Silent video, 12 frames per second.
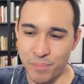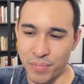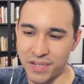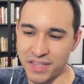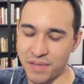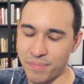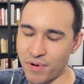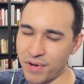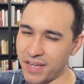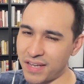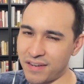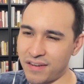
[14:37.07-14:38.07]
But the
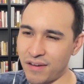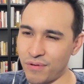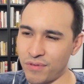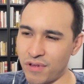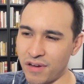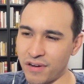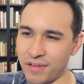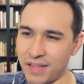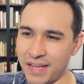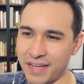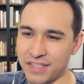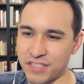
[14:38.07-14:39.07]
opponent can no longer,
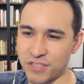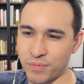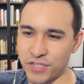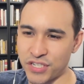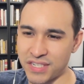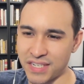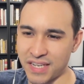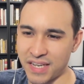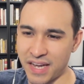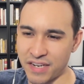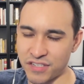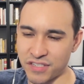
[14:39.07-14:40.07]
like, switch in to
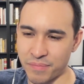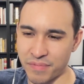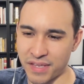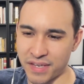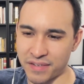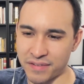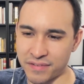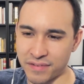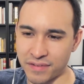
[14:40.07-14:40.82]
catch something.